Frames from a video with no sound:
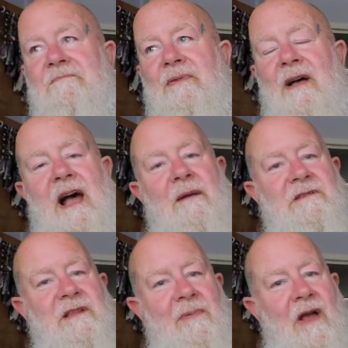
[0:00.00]

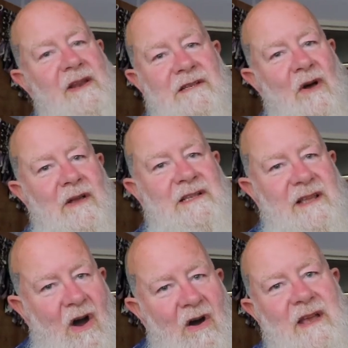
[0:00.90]
perhaps the blood. It's not, it's
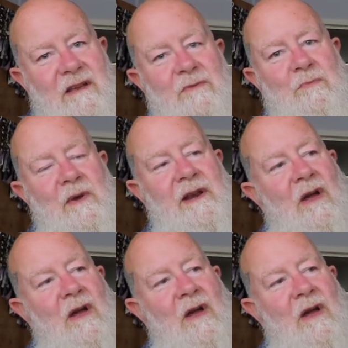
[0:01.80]
the iron, we